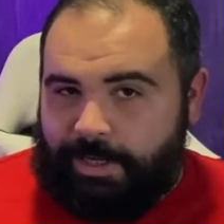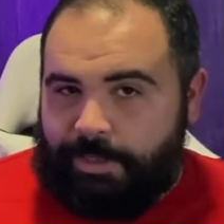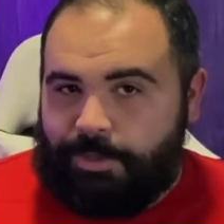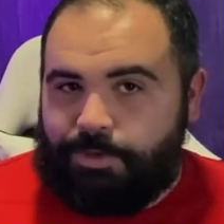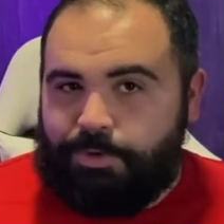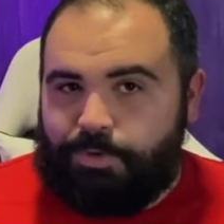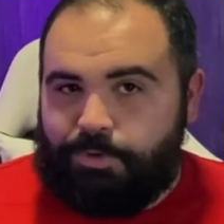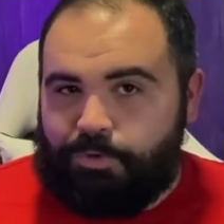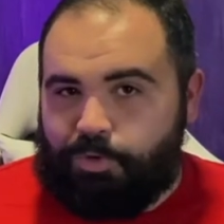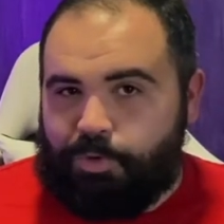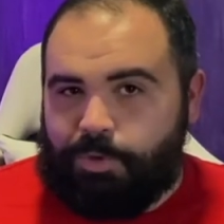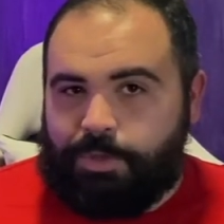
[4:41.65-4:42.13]

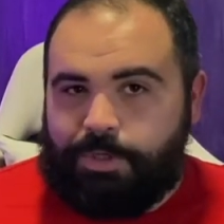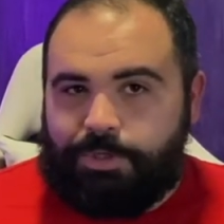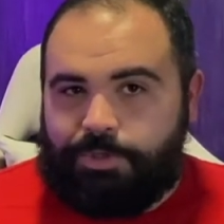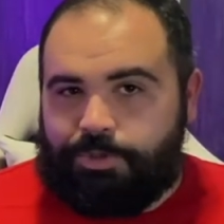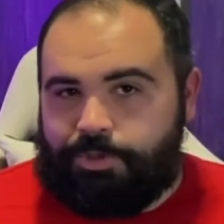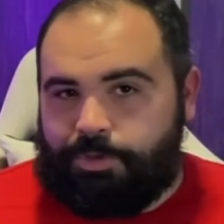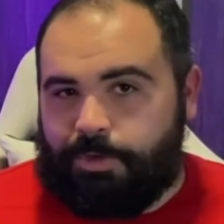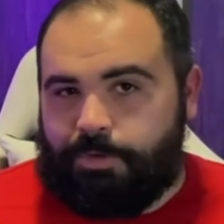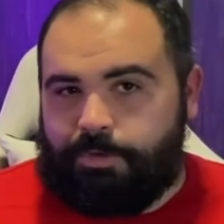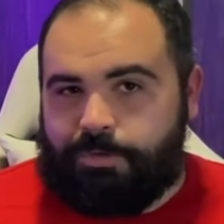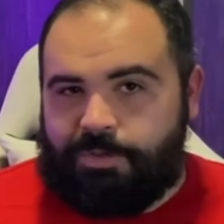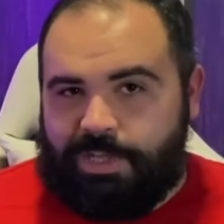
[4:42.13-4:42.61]
Usually
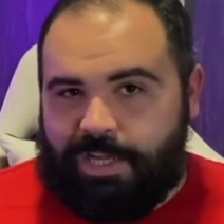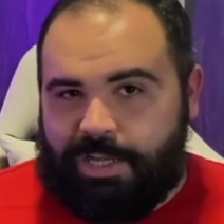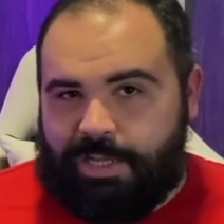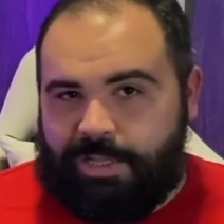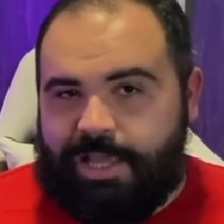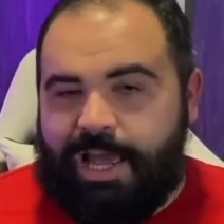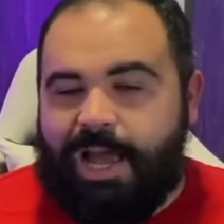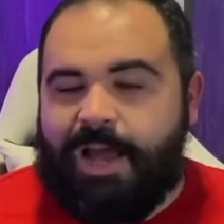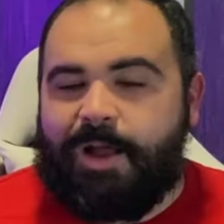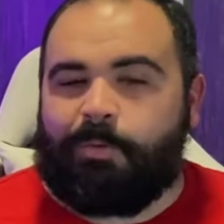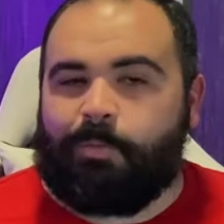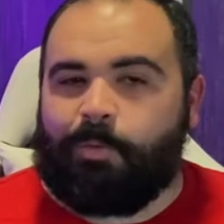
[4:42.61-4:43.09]
shows like
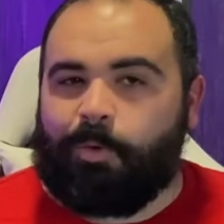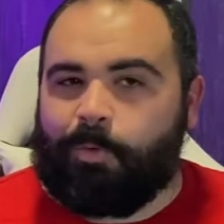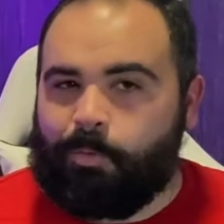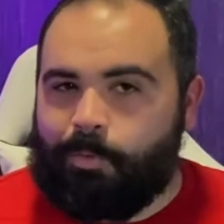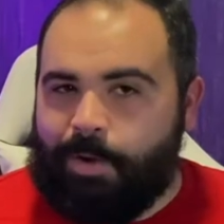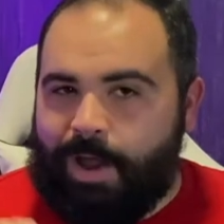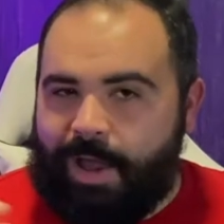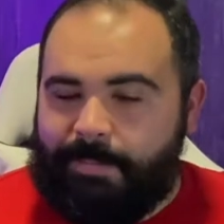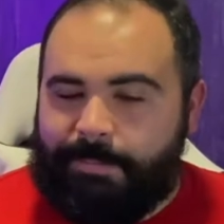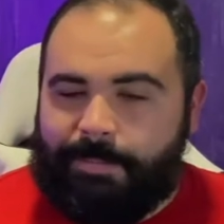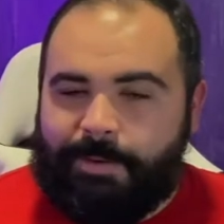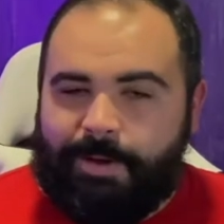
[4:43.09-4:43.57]
that will
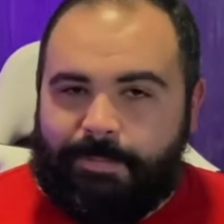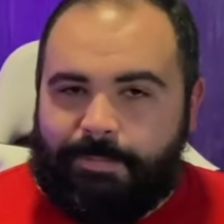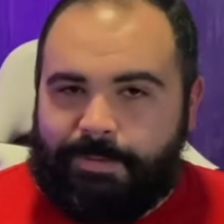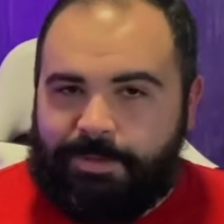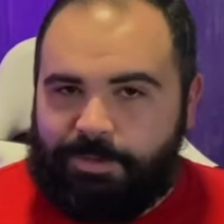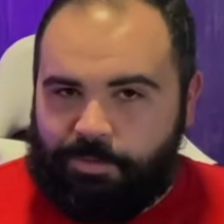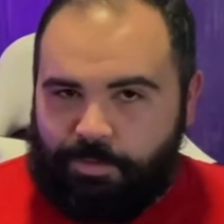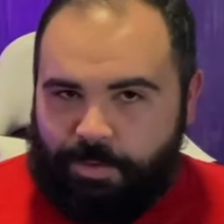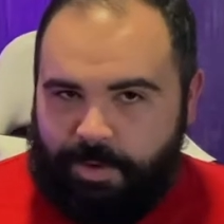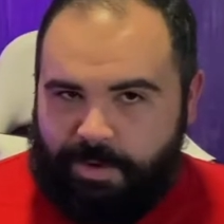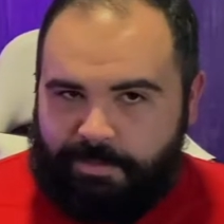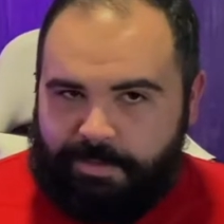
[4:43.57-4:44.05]
wrap up
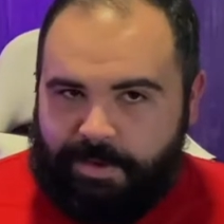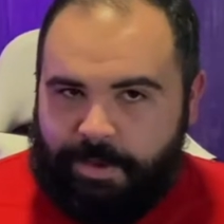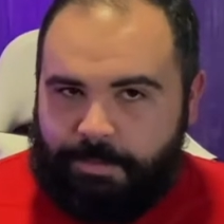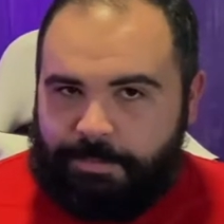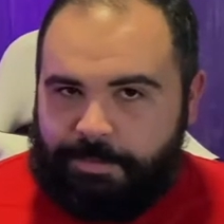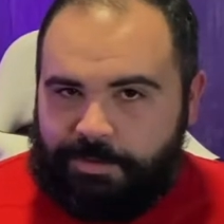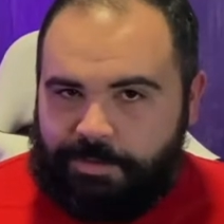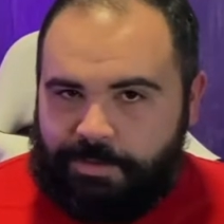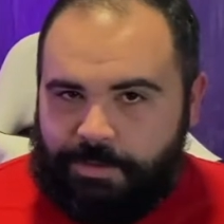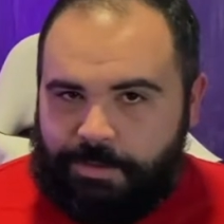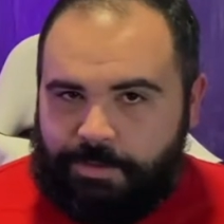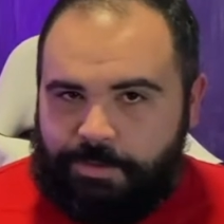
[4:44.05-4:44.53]
in 12
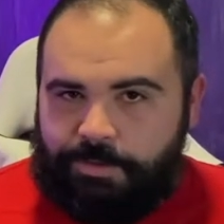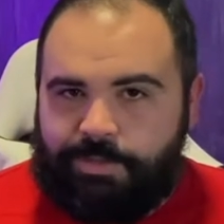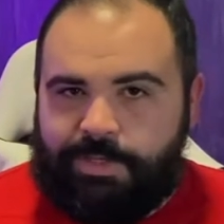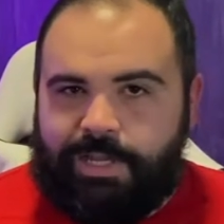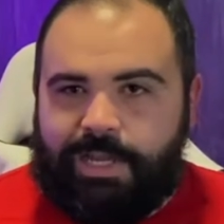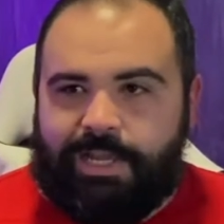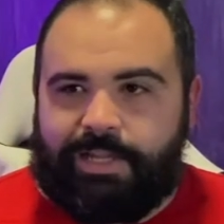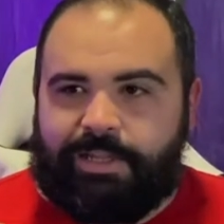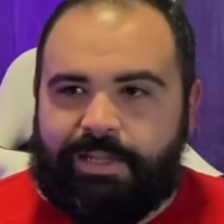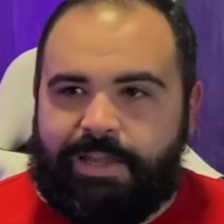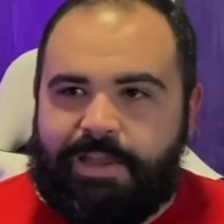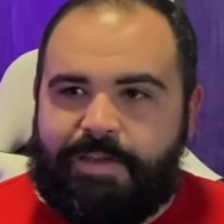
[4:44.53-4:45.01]
episodes
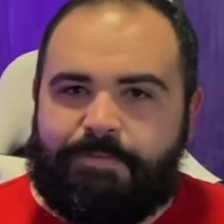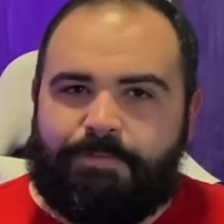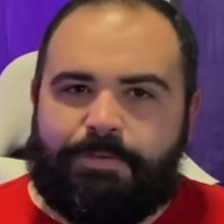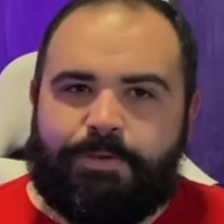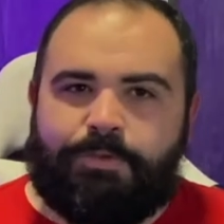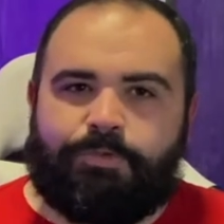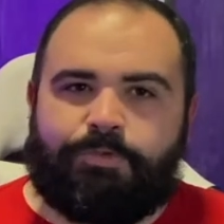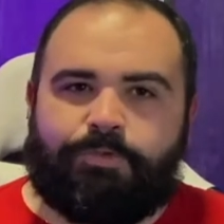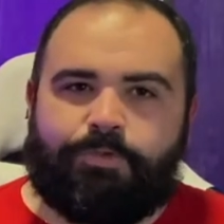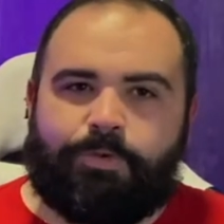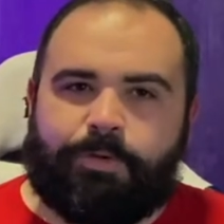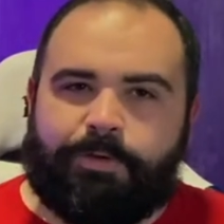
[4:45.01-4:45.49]
and leave
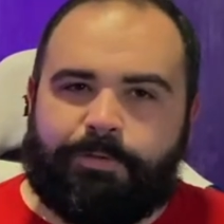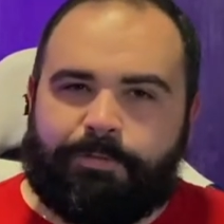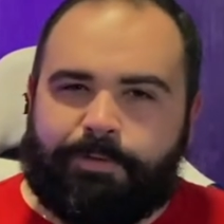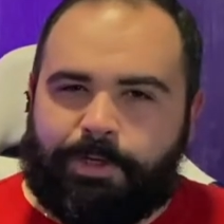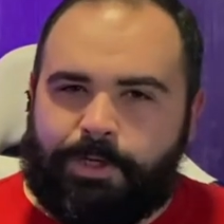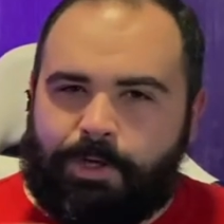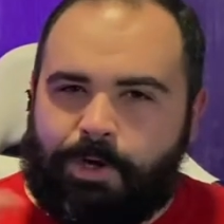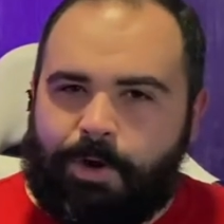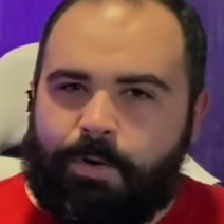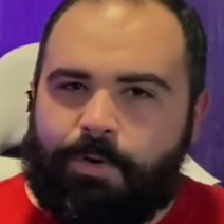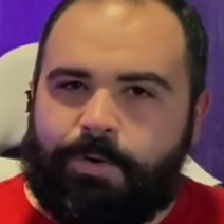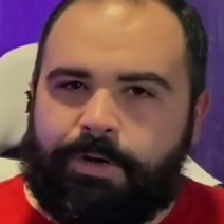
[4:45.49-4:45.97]
you sort of a
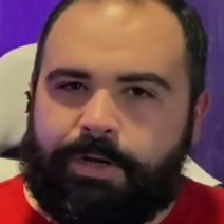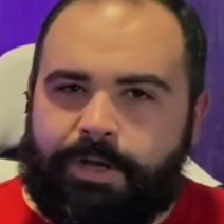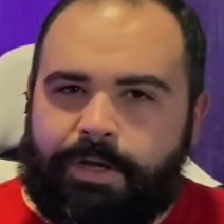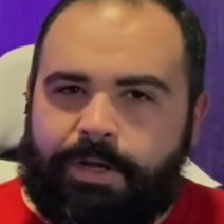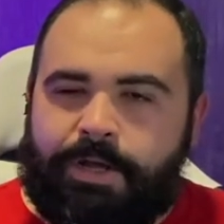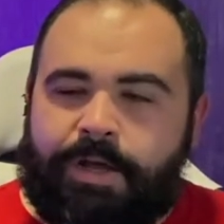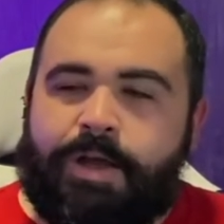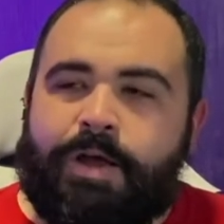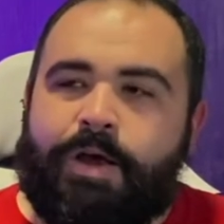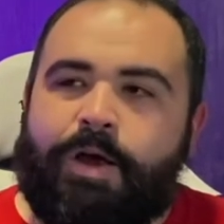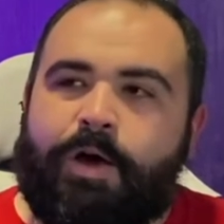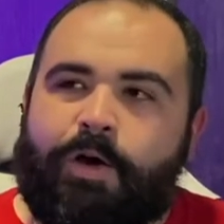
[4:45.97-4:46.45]

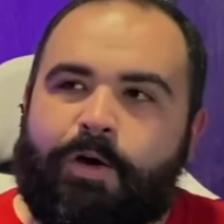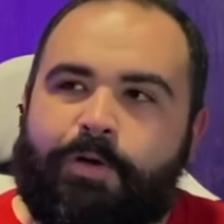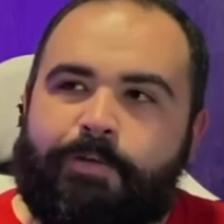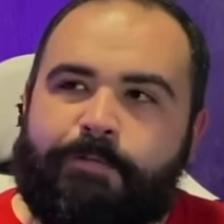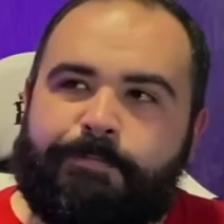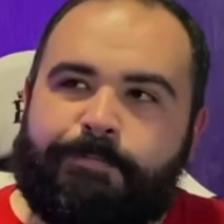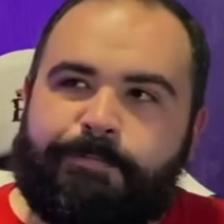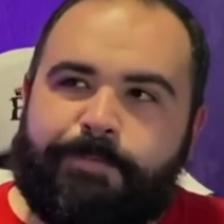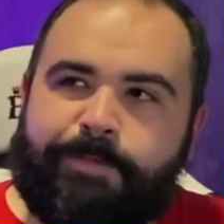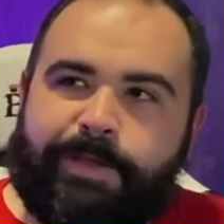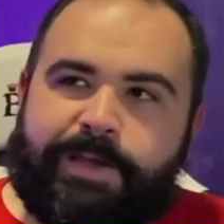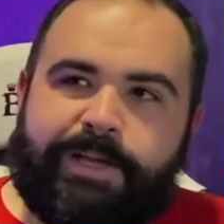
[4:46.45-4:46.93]
coda
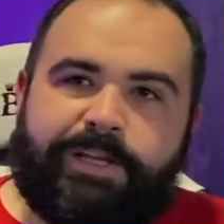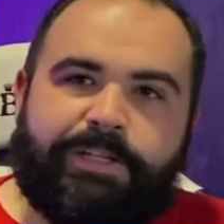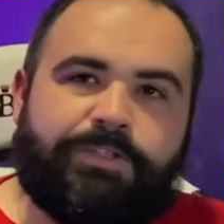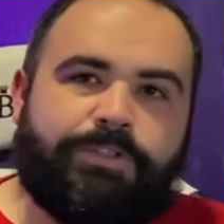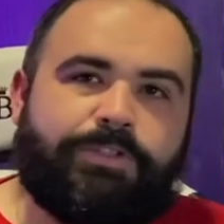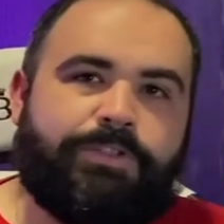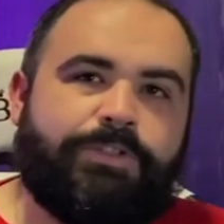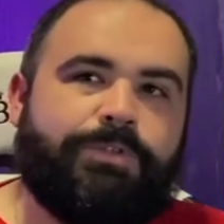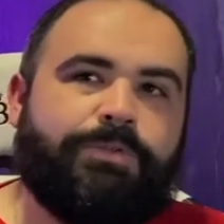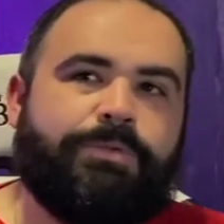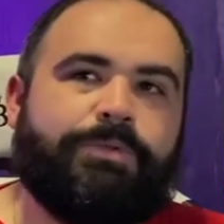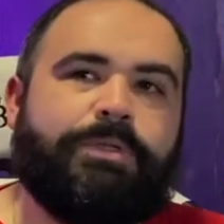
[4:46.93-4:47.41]
of
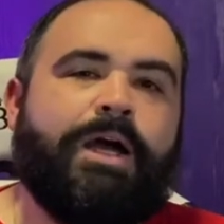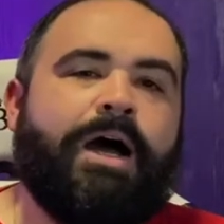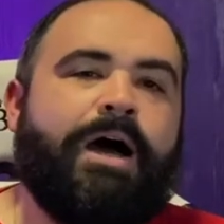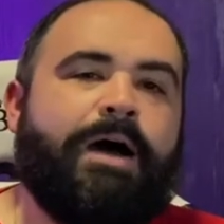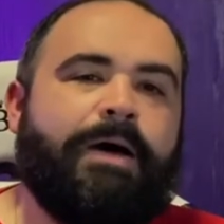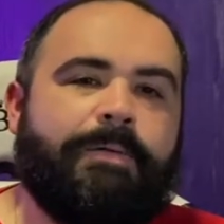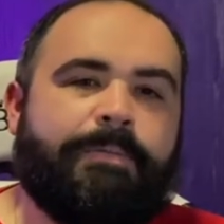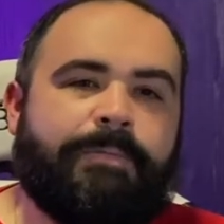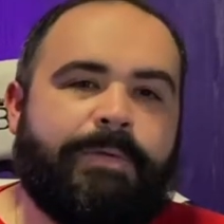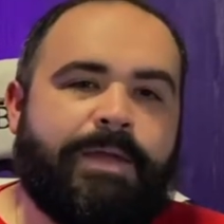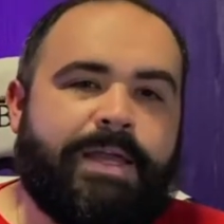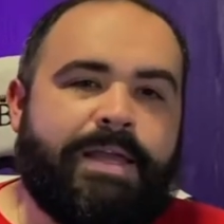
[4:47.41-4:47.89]
things to
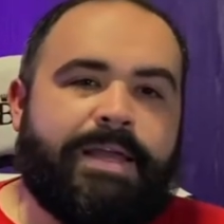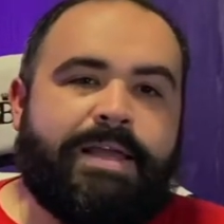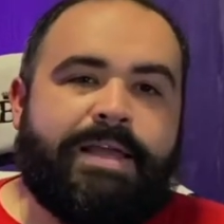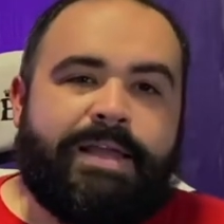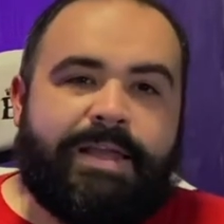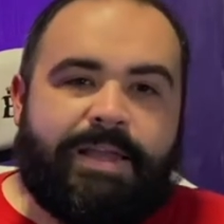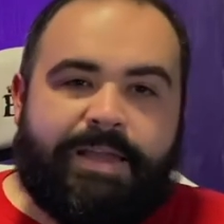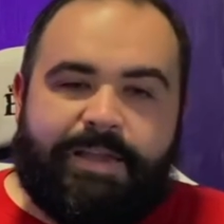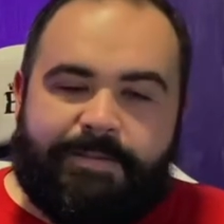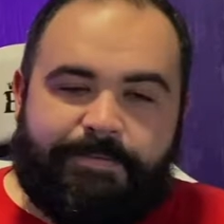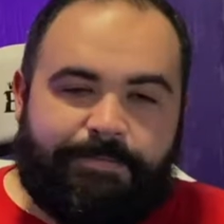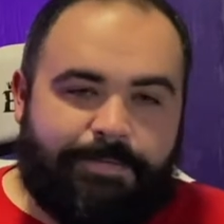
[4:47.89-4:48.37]
come
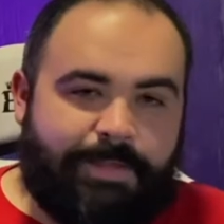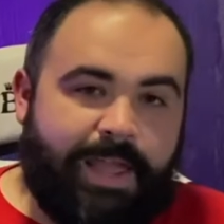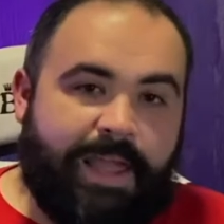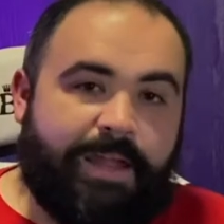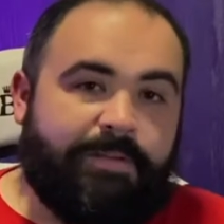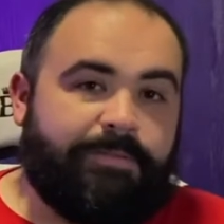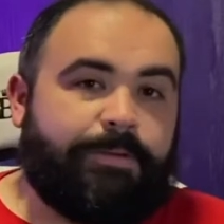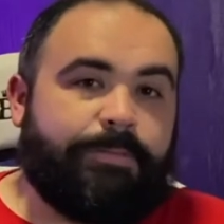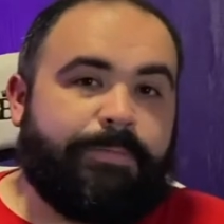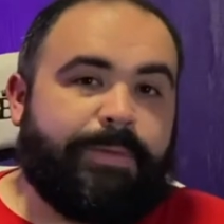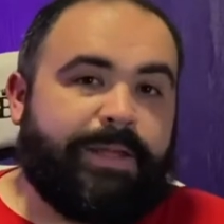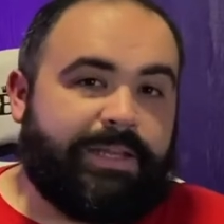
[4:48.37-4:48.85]
if they
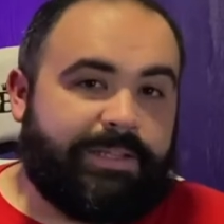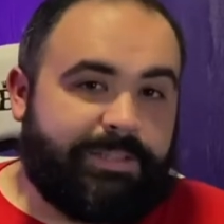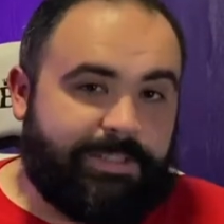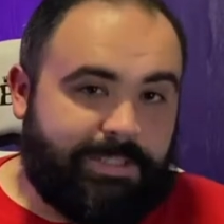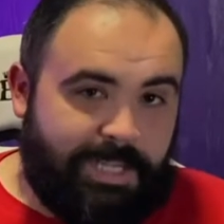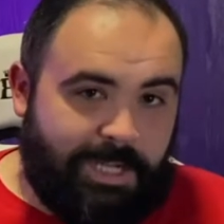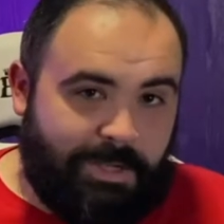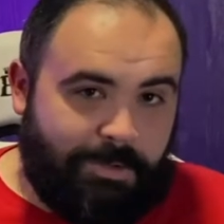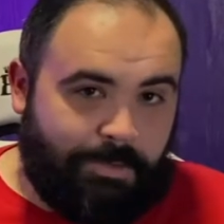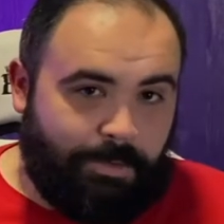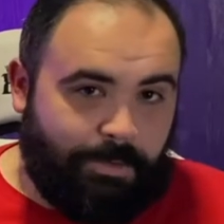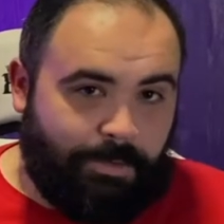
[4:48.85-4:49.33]
ever make a
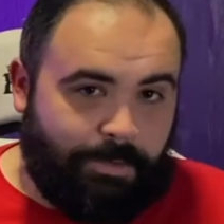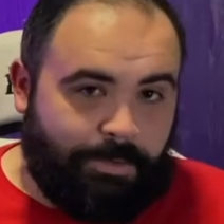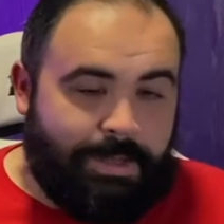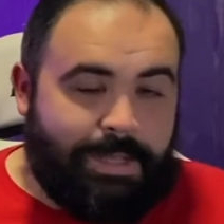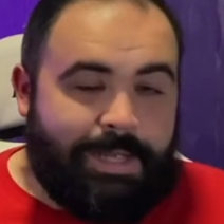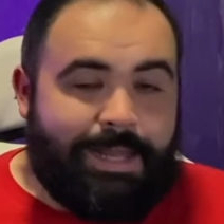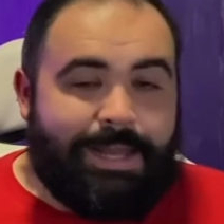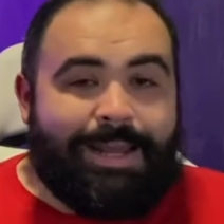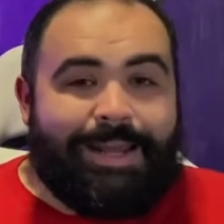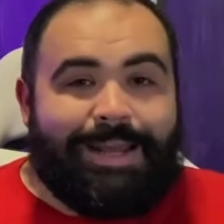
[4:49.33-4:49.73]
sequel.